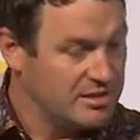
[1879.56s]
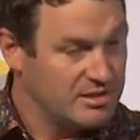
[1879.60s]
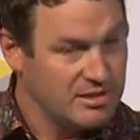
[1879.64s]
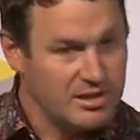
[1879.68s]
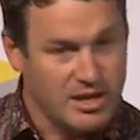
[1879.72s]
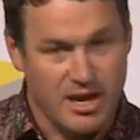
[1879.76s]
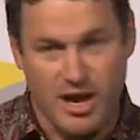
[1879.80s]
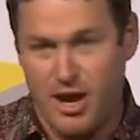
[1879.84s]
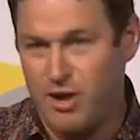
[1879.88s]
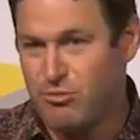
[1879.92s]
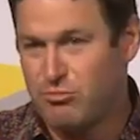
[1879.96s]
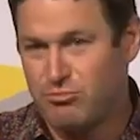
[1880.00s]

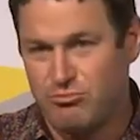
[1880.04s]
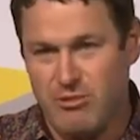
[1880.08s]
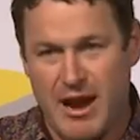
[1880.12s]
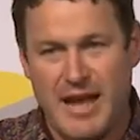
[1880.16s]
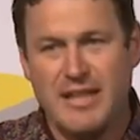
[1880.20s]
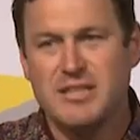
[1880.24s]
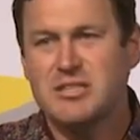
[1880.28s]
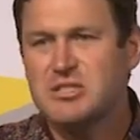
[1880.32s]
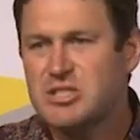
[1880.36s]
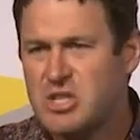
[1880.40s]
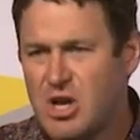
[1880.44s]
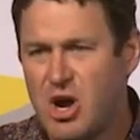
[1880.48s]

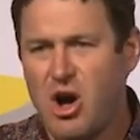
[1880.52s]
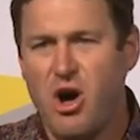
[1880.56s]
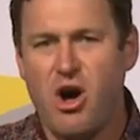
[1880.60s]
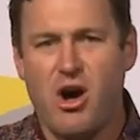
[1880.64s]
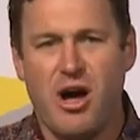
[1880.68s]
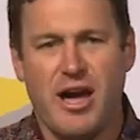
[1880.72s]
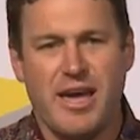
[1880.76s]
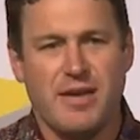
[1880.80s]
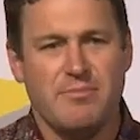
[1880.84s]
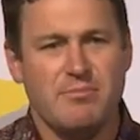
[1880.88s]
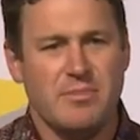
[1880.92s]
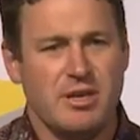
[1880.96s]

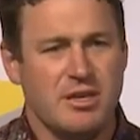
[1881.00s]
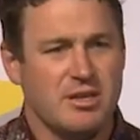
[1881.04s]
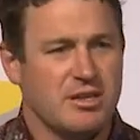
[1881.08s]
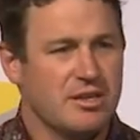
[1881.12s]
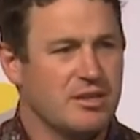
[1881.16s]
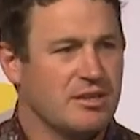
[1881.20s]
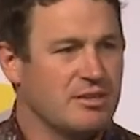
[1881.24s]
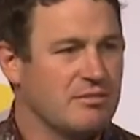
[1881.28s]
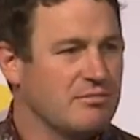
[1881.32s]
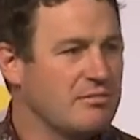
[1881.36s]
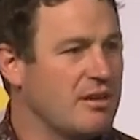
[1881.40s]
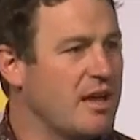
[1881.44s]
runtime
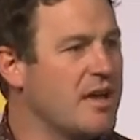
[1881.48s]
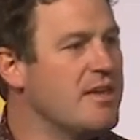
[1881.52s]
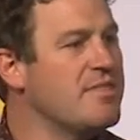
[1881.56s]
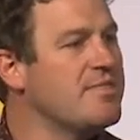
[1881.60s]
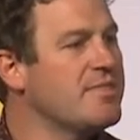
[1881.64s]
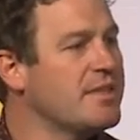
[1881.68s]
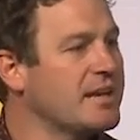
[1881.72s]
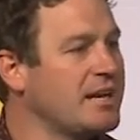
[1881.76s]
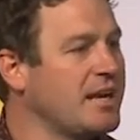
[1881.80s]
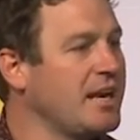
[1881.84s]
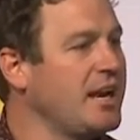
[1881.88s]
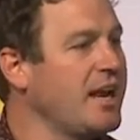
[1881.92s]
in the
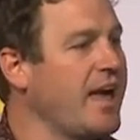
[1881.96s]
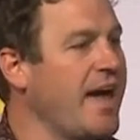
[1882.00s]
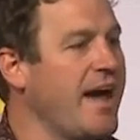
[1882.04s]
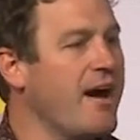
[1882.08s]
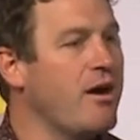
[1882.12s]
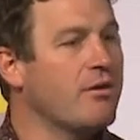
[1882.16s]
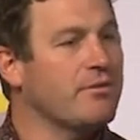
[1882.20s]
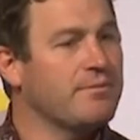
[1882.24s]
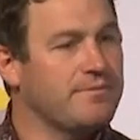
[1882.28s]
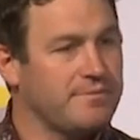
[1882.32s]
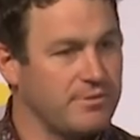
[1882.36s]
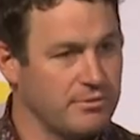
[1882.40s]

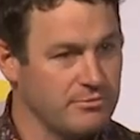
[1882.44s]
cloud for